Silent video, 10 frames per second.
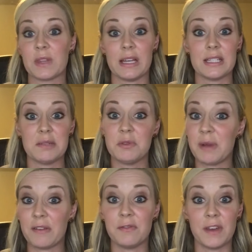Guys, some
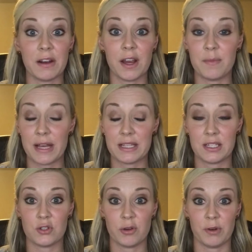of my very
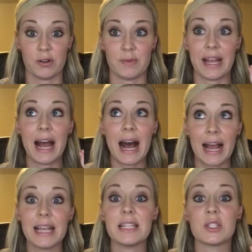best distributors, my
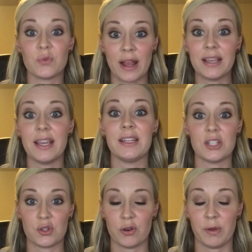highest ranking
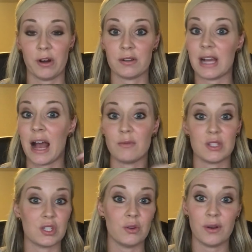distributors, I
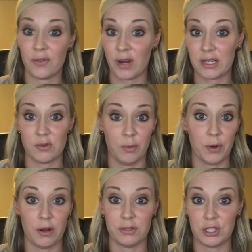was too afraid to
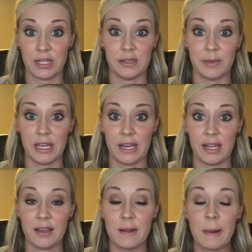approach in the
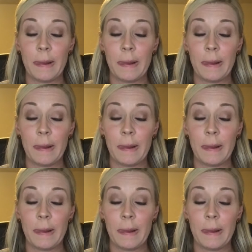beginning.